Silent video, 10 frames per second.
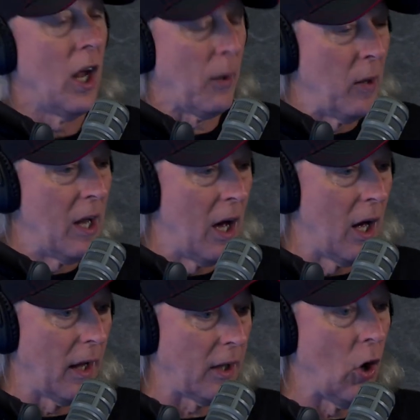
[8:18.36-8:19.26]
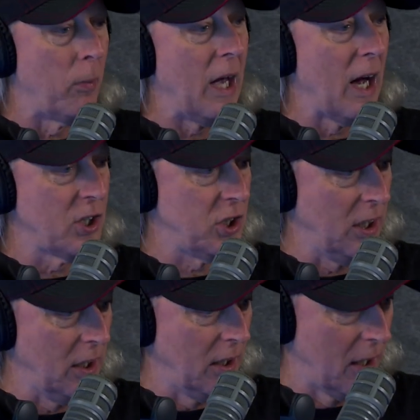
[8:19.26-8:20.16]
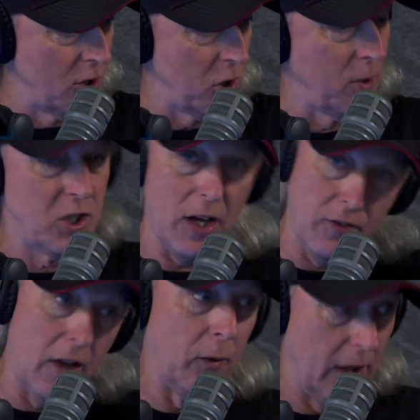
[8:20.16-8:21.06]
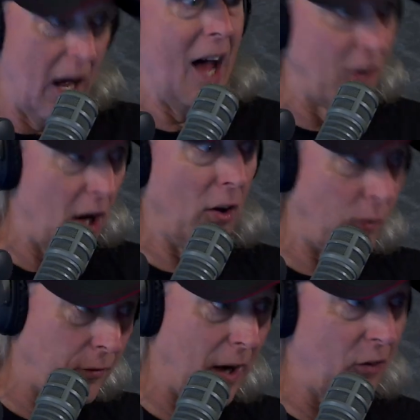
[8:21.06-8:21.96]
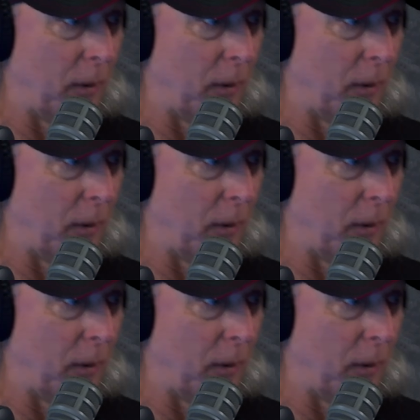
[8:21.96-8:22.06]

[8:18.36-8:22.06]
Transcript: like when Kobayashi and Joey Chestnut are eating hot dogs real fast.